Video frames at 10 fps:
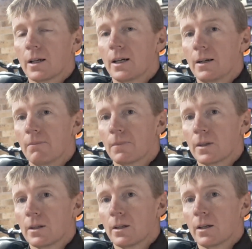
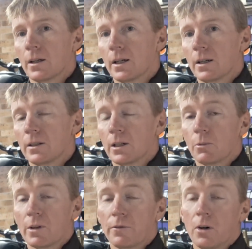you know,
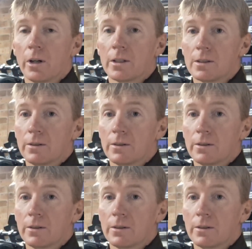we're finding